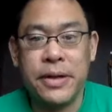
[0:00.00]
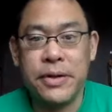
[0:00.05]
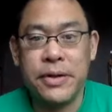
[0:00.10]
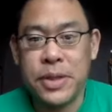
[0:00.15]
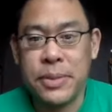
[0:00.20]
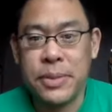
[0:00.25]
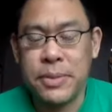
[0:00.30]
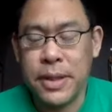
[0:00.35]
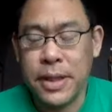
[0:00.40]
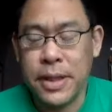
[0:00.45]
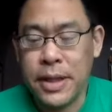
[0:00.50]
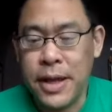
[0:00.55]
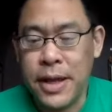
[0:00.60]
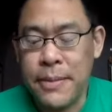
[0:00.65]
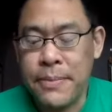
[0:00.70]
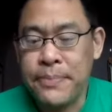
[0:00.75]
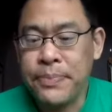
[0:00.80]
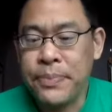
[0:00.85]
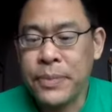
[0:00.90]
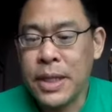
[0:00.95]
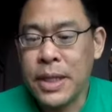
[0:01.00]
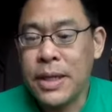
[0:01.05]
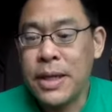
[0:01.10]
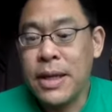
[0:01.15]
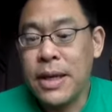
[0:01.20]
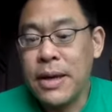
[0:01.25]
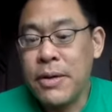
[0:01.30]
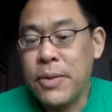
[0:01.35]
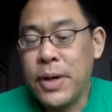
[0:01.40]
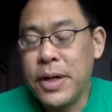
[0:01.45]
or something like that?
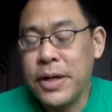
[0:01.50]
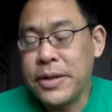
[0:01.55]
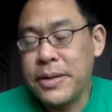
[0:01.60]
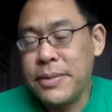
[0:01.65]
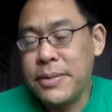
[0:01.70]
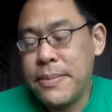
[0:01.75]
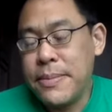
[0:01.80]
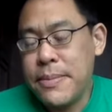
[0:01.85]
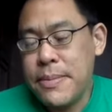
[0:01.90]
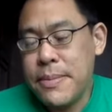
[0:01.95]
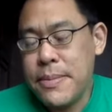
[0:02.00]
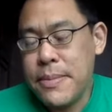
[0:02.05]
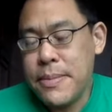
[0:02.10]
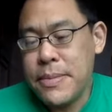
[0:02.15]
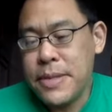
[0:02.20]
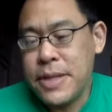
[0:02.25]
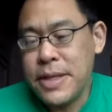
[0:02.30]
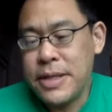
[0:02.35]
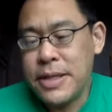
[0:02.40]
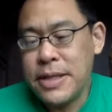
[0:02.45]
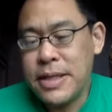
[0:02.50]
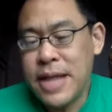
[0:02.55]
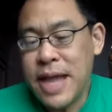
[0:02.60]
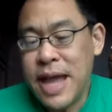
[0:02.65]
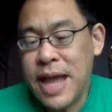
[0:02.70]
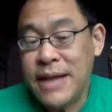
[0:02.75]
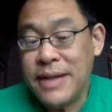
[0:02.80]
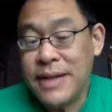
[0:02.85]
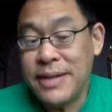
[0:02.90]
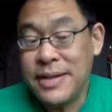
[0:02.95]
Well, the
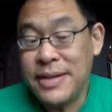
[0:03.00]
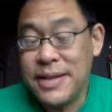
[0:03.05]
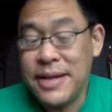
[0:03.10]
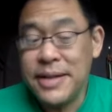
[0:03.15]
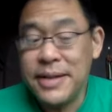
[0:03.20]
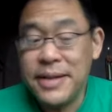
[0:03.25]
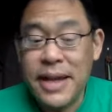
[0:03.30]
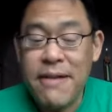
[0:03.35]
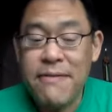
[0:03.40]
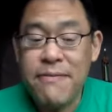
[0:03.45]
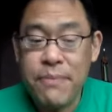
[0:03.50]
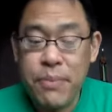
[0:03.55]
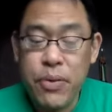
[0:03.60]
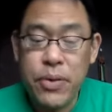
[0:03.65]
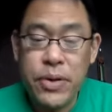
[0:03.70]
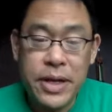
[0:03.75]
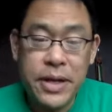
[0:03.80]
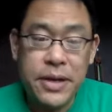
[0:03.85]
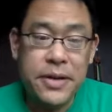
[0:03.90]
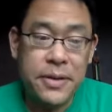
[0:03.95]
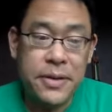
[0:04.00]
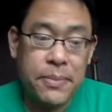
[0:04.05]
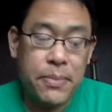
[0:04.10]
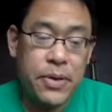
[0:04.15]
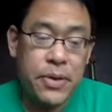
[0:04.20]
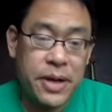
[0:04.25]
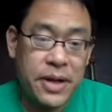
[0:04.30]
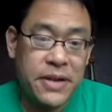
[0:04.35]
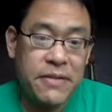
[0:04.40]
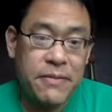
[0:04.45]
test does have pretty good
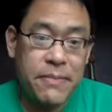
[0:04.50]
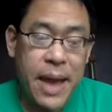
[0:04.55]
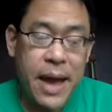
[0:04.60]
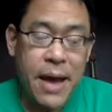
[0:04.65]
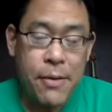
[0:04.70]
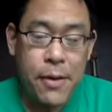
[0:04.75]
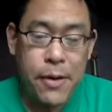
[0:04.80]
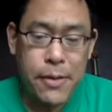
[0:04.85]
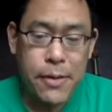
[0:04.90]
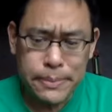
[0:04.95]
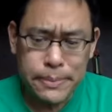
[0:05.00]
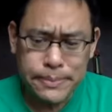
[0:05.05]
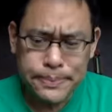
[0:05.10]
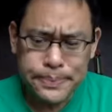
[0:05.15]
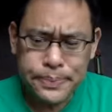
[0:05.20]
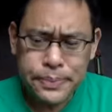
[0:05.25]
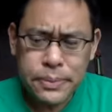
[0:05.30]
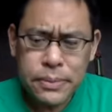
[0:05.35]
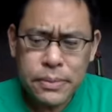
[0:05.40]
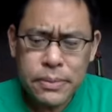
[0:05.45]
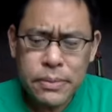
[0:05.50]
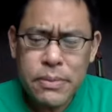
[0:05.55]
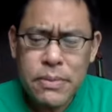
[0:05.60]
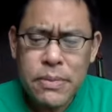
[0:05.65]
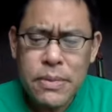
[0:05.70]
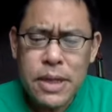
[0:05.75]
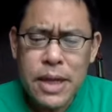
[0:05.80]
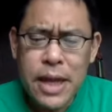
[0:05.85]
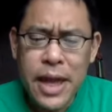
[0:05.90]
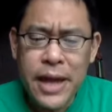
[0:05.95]
predictive power.
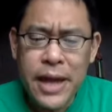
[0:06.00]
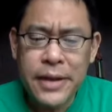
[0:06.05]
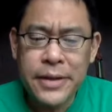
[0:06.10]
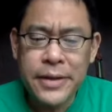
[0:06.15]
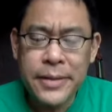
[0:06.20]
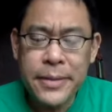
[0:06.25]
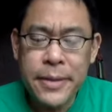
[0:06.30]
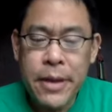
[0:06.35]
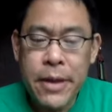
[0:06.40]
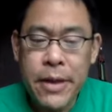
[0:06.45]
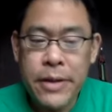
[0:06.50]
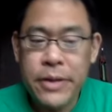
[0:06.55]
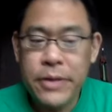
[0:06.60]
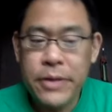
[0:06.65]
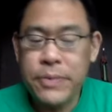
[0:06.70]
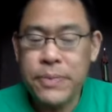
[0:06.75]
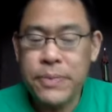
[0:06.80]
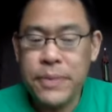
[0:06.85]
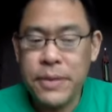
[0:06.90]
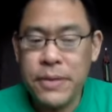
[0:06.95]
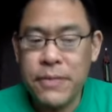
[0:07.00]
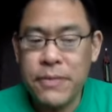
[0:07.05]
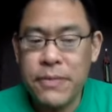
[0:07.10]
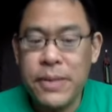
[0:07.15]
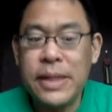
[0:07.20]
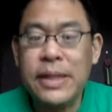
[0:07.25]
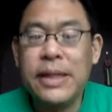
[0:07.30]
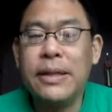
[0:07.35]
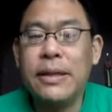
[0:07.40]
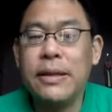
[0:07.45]
And there are
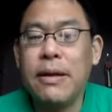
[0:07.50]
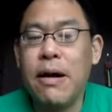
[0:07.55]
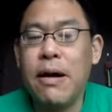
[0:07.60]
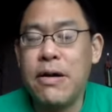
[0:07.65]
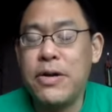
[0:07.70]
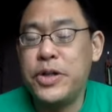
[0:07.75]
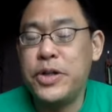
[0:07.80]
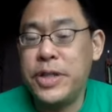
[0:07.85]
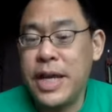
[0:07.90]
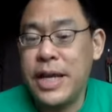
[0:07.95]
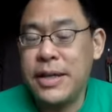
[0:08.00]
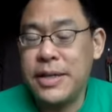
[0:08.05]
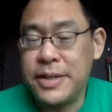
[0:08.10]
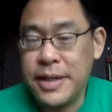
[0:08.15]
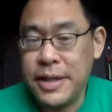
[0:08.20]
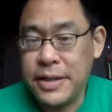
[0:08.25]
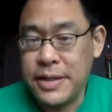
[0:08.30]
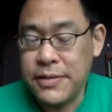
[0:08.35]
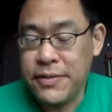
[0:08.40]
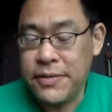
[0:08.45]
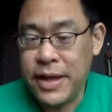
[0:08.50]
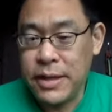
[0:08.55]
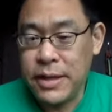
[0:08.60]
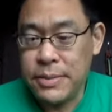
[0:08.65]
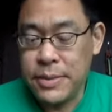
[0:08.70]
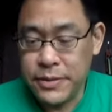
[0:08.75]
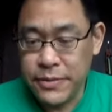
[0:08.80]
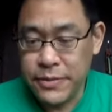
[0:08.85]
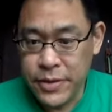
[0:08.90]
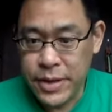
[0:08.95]
really large data sets
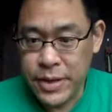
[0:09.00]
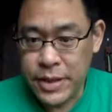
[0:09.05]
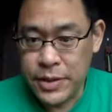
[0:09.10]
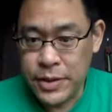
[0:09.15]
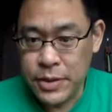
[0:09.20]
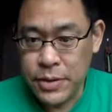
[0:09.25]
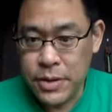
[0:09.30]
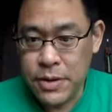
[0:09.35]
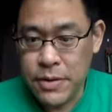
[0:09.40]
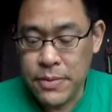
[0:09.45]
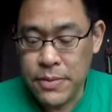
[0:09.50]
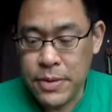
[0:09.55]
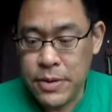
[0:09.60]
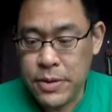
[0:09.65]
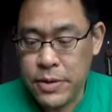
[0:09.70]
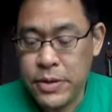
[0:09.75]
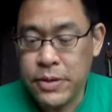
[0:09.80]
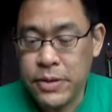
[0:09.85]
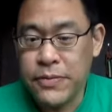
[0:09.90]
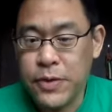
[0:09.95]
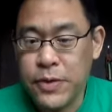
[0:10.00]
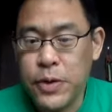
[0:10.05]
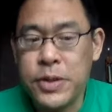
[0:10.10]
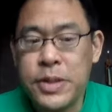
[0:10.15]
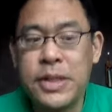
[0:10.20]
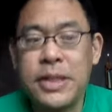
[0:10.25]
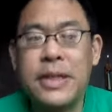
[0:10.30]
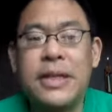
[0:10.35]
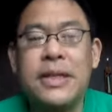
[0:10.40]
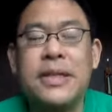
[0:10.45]
available for this. So there are
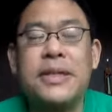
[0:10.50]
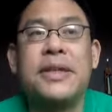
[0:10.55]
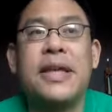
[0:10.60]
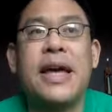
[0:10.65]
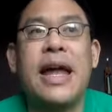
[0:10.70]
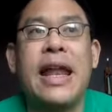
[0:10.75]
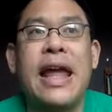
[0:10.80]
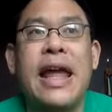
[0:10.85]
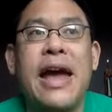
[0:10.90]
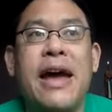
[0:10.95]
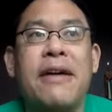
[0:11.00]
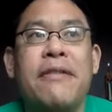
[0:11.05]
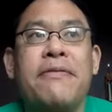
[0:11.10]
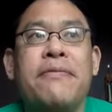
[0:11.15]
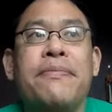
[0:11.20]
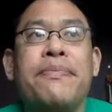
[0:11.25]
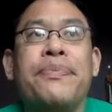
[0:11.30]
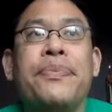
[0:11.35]
universities that have